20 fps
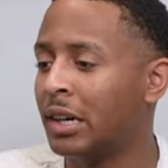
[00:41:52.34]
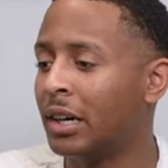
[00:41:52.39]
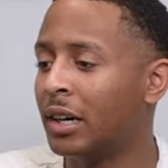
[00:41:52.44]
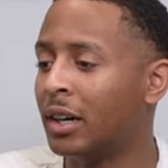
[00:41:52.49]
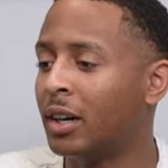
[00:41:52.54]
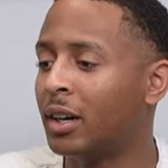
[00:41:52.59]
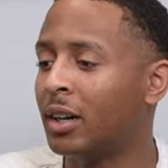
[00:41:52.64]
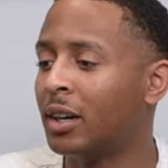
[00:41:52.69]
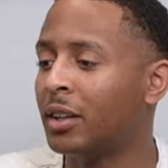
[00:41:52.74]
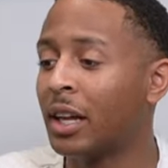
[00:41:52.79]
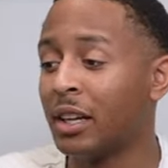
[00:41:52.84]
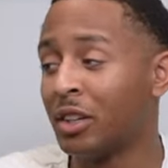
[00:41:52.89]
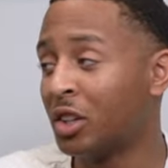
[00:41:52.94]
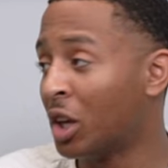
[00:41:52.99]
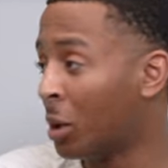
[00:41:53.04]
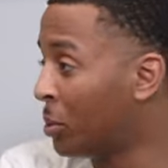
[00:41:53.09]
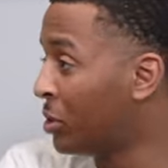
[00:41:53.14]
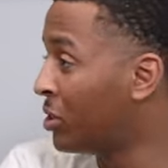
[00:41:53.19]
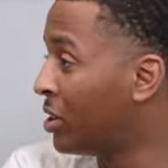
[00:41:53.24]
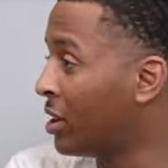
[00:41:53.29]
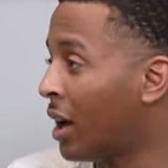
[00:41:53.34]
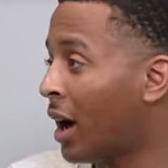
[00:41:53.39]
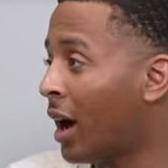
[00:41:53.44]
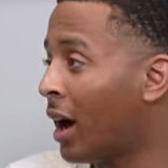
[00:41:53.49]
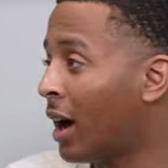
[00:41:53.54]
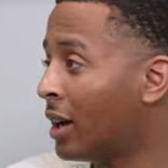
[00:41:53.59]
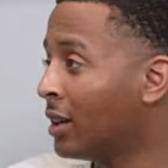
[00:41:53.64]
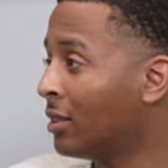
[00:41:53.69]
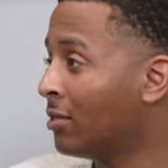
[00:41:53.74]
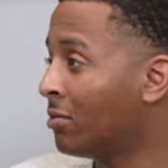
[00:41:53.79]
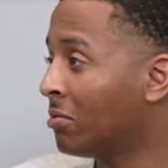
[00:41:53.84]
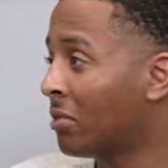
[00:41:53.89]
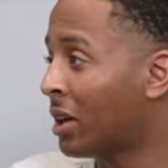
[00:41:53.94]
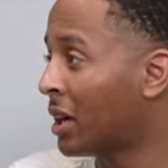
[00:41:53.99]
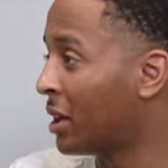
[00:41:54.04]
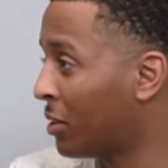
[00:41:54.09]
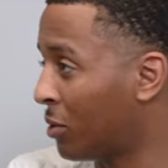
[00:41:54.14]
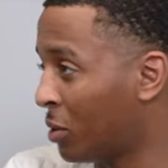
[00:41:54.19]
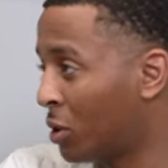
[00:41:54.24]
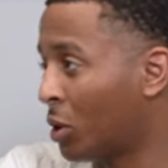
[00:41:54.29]
like WTI,
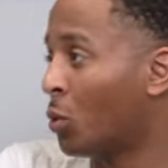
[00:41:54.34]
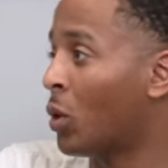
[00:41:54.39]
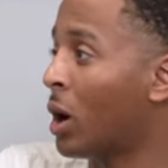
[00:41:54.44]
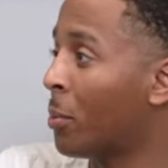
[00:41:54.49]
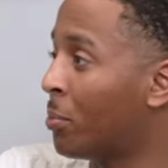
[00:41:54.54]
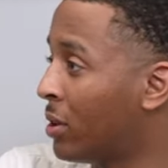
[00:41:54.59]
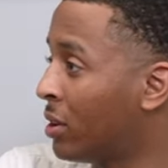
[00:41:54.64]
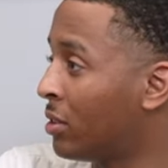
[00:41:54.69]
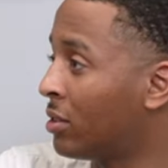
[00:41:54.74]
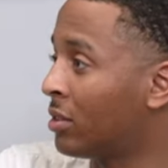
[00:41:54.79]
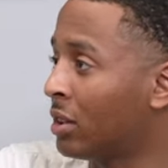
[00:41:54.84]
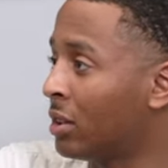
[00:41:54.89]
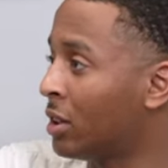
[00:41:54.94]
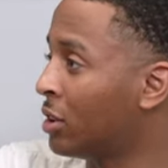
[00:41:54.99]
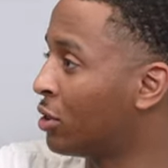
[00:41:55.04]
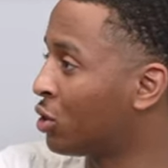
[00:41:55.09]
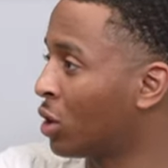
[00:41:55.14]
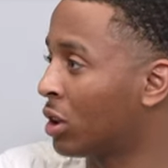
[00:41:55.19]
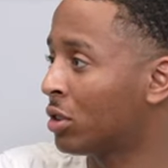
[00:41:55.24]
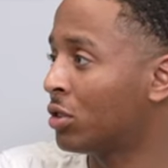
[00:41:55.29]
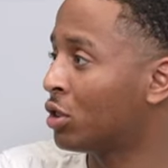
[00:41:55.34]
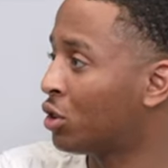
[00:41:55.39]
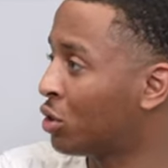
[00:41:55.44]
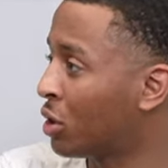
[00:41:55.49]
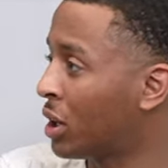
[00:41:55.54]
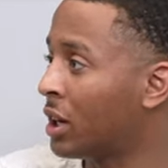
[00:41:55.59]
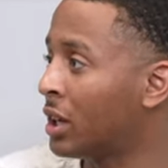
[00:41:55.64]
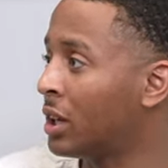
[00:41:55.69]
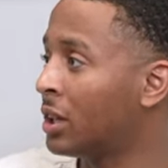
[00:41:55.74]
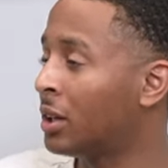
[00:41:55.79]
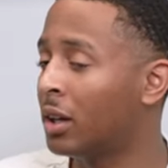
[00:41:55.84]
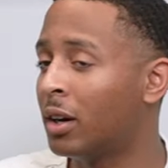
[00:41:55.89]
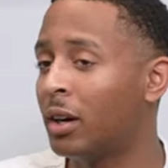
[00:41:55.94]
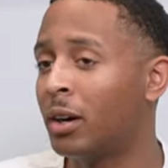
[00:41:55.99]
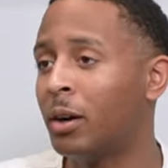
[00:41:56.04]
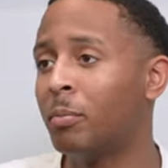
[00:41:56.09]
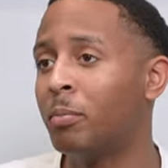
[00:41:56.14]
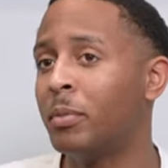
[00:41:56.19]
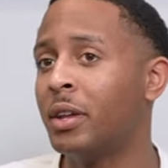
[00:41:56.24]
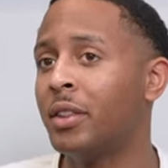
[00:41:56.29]
like the weapons and instructors training,
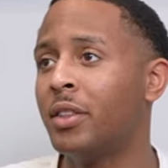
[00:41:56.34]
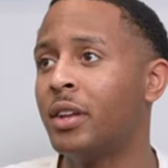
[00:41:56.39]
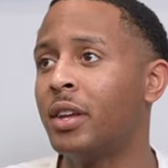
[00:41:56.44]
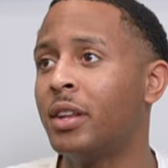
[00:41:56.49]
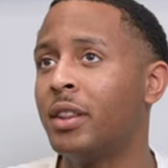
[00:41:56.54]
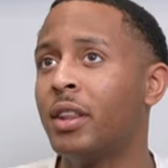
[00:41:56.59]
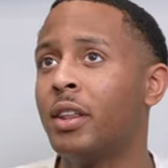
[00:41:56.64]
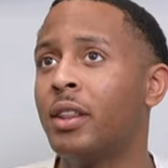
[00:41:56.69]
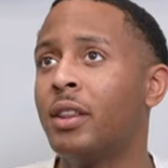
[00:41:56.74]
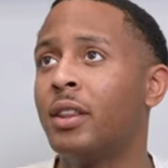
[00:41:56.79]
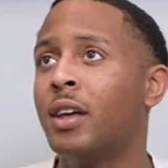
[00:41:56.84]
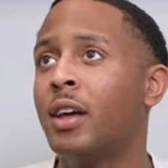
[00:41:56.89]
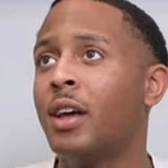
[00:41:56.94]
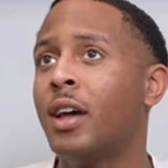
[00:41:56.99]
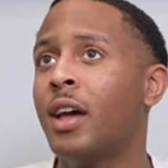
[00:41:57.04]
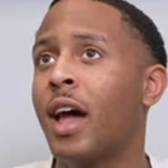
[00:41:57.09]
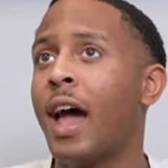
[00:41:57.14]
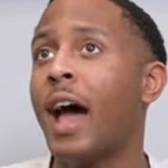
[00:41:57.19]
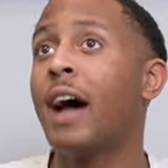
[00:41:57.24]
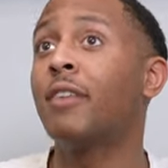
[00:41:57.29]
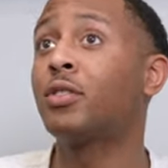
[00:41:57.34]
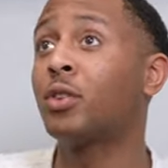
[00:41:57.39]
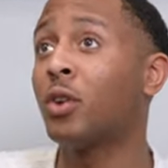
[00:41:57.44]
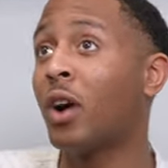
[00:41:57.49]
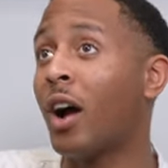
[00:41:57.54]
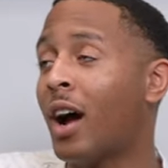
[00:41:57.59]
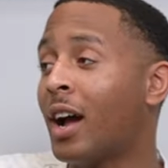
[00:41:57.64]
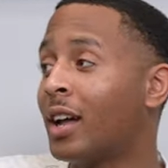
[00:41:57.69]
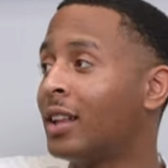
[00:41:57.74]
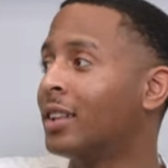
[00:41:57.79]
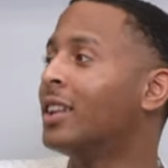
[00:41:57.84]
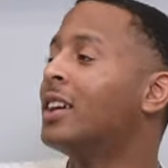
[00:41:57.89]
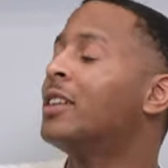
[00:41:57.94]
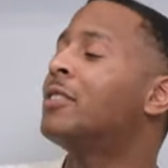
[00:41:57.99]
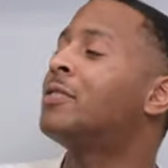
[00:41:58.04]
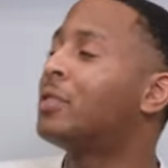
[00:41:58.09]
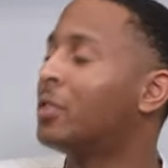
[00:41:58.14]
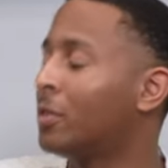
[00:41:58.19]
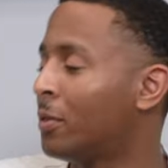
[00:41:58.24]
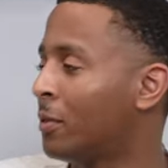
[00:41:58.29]
and then. After I
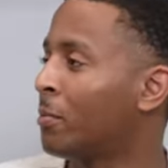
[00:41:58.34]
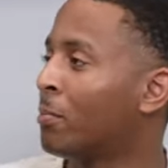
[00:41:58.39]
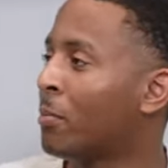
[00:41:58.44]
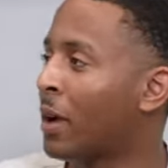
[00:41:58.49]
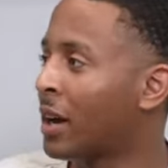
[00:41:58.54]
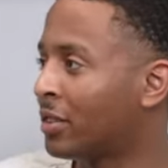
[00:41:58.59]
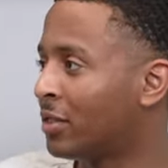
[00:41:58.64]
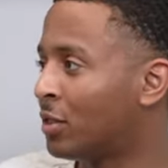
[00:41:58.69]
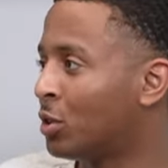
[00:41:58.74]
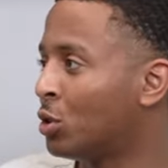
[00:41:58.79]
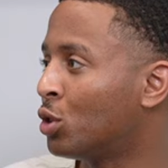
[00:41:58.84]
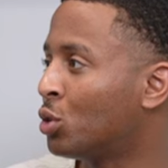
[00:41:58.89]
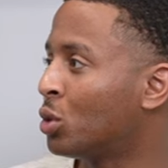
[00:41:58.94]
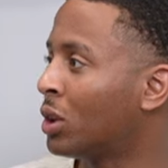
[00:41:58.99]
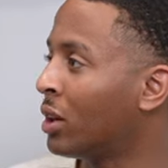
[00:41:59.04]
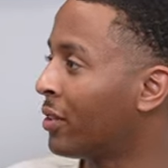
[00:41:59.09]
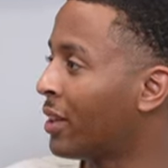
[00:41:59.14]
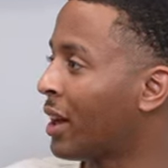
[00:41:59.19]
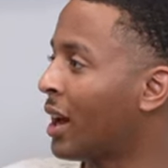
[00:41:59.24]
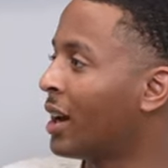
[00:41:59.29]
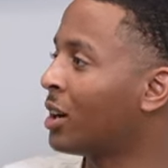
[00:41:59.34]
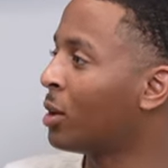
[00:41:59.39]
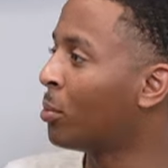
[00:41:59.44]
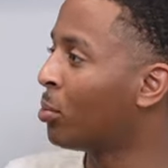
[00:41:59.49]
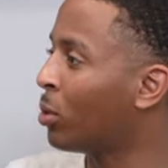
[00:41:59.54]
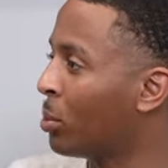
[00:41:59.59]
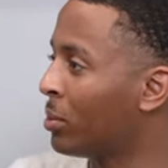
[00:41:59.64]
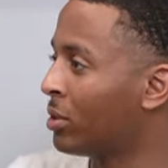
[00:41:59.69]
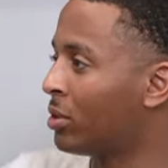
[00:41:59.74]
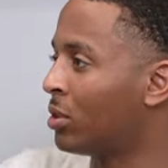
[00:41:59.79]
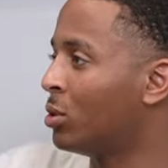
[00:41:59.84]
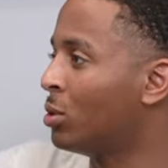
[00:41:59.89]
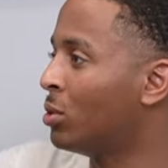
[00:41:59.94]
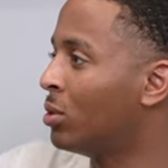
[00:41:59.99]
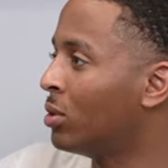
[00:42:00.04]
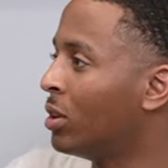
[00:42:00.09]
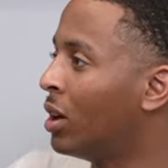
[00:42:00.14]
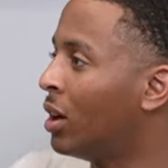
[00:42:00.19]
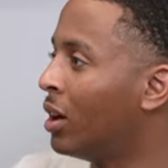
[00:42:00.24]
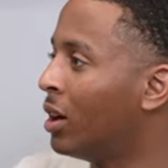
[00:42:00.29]
left Max 2 is whenever they had a deployment
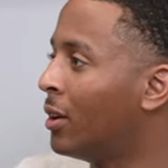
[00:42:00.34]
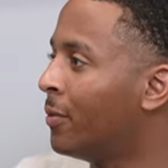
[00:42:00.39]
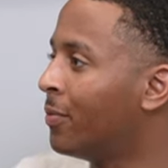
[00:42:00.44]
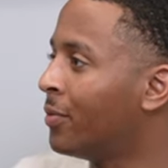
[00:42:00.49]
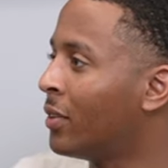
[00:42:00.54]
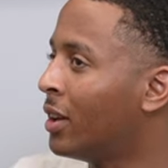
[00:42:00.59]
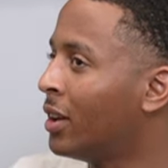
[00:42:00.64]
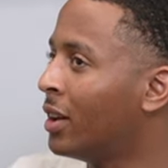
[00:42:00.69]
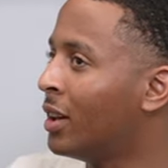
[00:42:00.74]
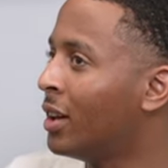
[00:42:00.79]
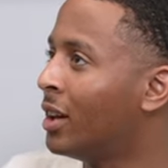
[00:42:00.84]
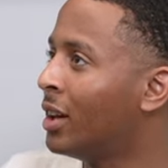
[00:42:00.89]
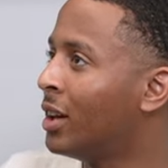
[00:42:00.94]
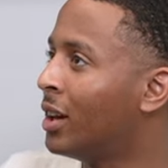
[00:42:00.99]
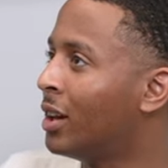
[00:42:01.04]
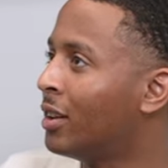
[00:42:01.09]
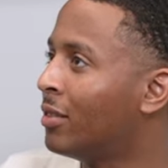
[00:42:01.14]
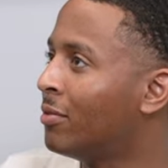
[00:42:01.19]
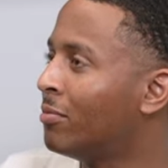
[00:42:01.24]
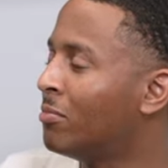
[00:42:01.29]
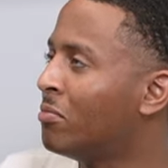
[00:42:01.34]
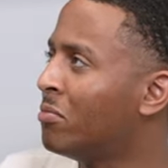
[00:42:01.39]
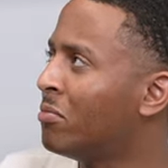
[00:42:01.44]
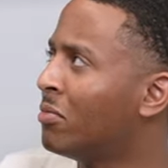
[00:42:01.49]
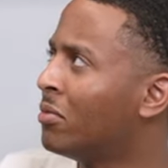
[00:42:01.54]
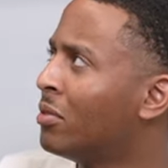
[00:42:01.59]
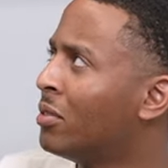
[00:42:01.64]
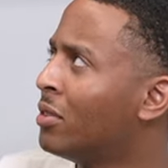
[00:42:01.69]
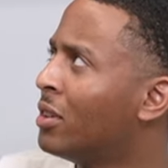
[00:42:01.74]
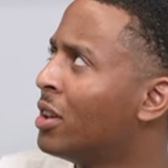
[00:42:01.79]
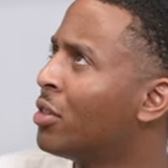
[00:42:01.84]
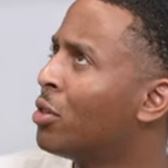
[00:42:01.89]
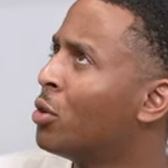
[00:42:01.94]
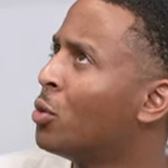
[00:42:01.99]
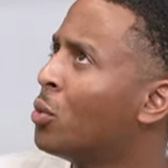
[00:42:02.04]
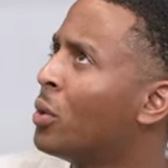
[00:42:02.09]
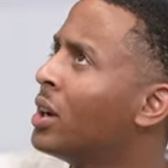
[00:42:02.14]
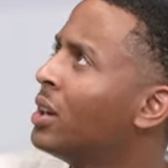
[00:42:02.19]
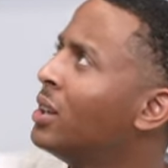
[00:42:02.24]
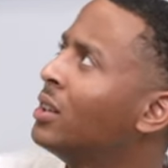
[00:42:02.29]
to
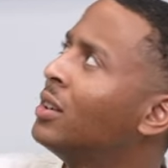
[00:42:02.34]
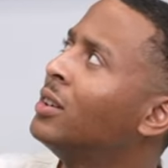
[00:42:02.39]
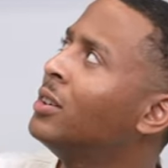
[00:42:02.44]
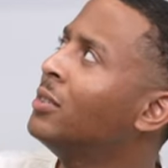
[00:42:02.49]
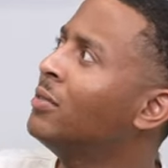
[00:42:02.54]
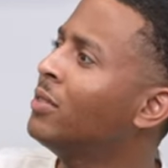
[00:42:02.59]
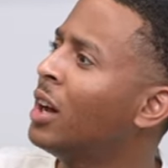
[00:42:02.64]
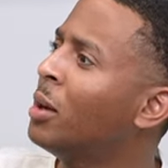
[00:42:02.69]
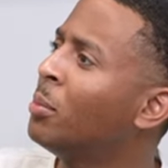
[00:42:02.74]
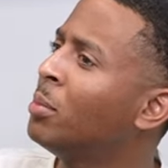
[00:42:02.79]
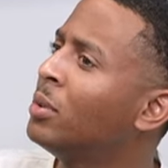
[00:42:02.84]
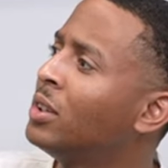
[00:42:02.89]
Lithuania, I